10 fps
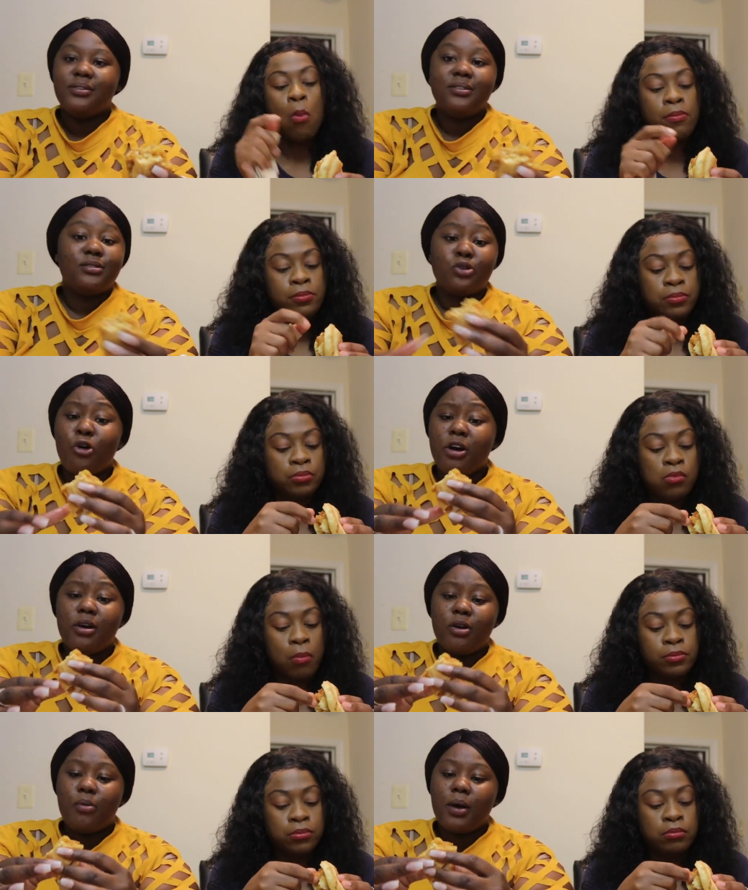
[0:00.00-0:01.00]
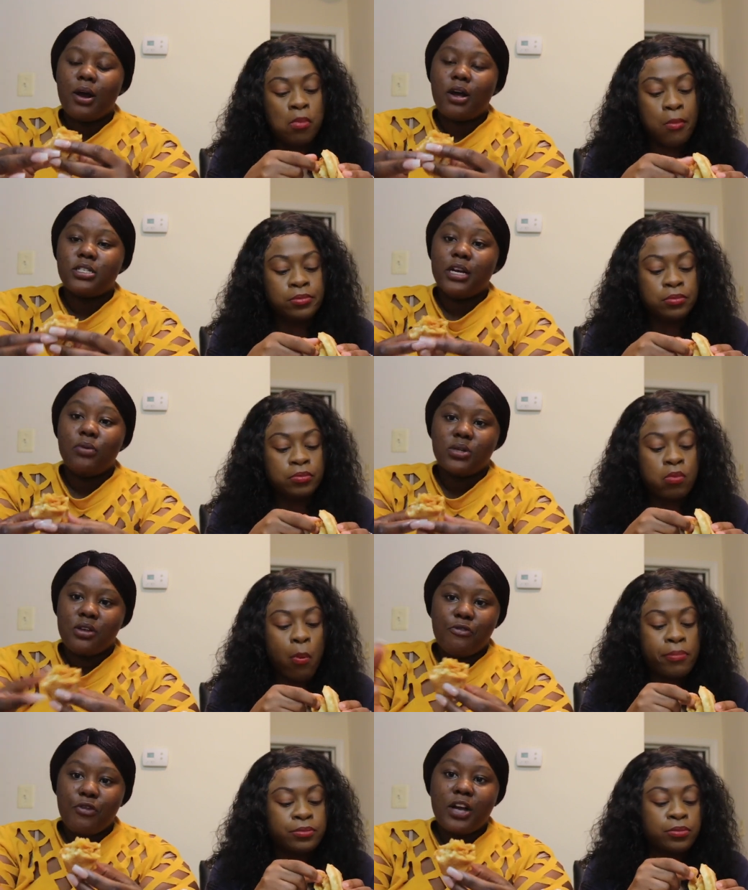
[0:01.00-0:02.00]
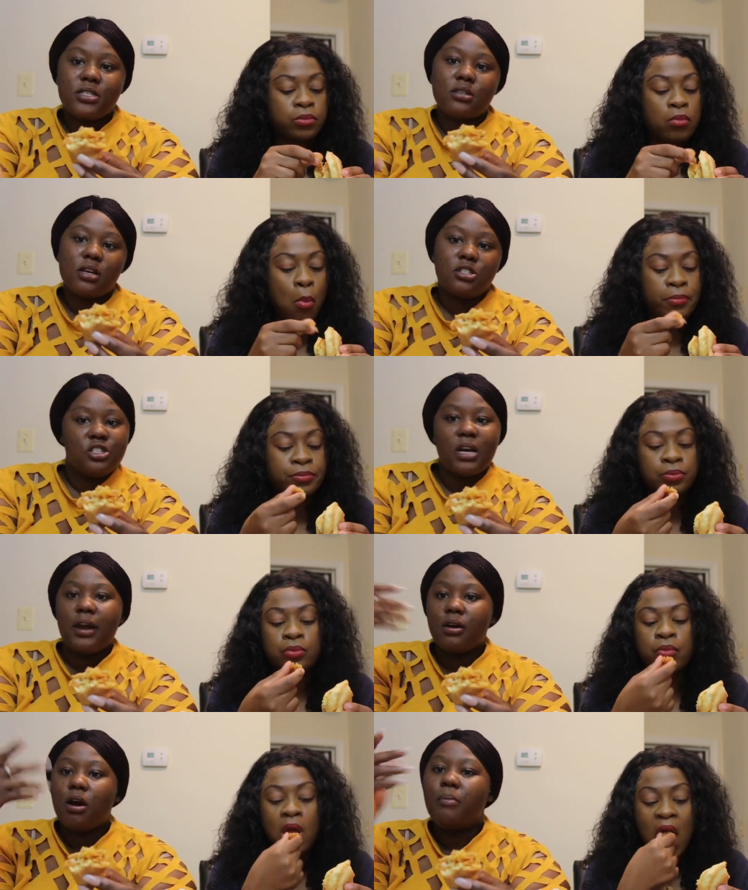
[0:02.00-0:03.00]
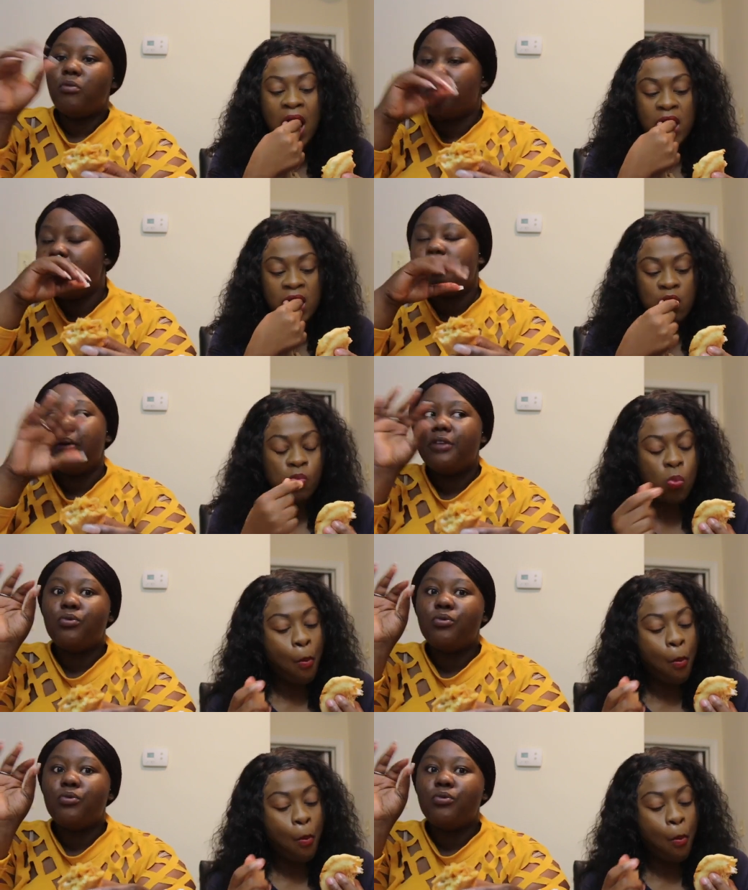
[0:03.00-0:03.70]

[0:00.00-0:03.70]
Speaker 1: It's so good. Oh my gosh. And it wasn't fresh because she had to come with it. But